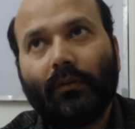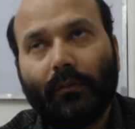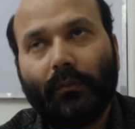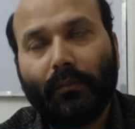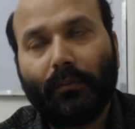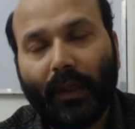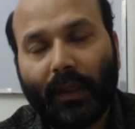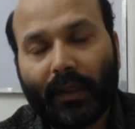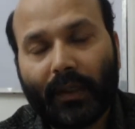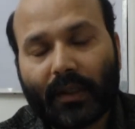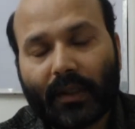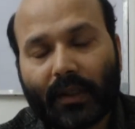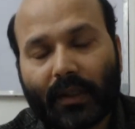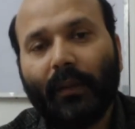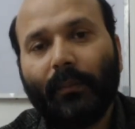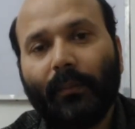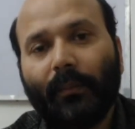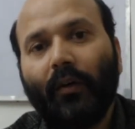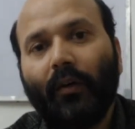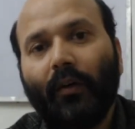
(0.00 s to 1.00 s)
mention
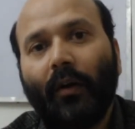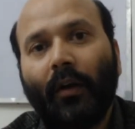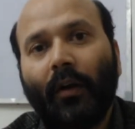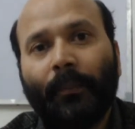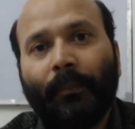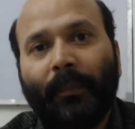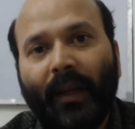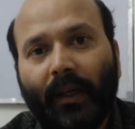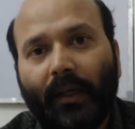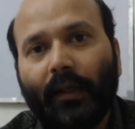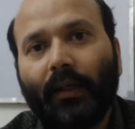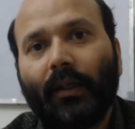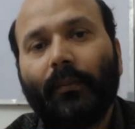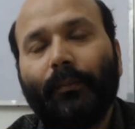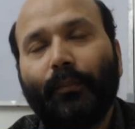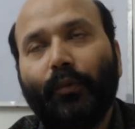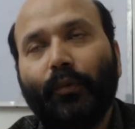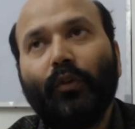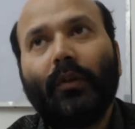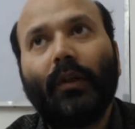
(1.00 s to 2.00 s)
about and better
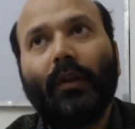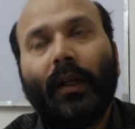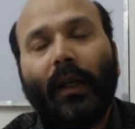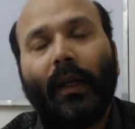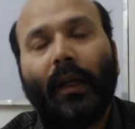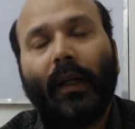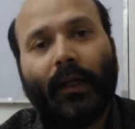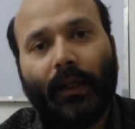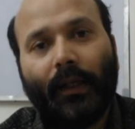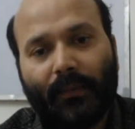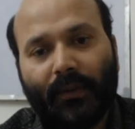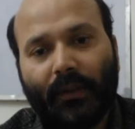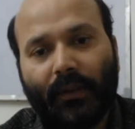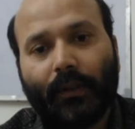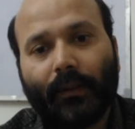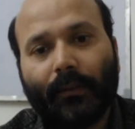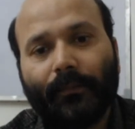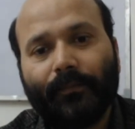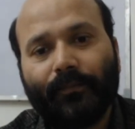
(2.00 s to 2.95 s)
put the diagram here.